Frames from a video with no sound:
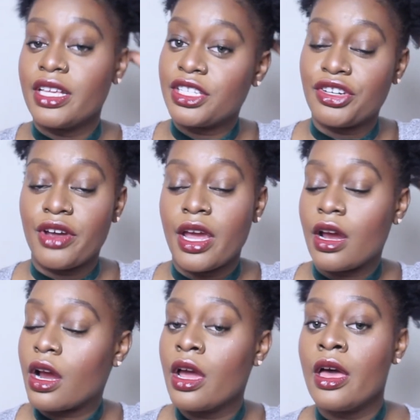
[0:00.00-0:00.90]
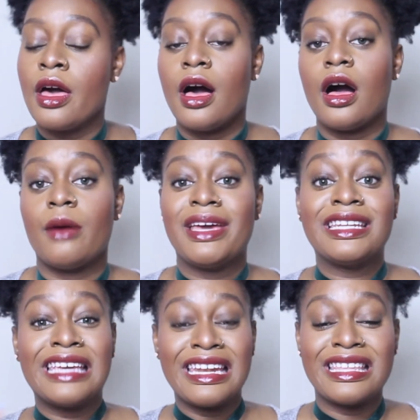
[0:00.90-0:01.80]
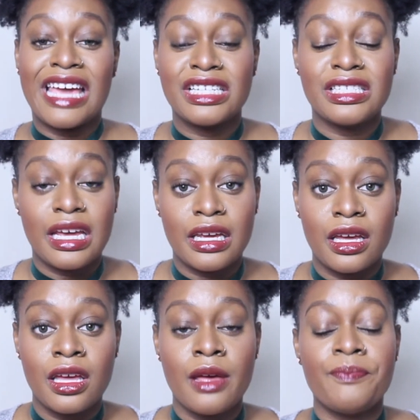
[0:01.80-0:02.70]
hands in your hair and getting that shedding.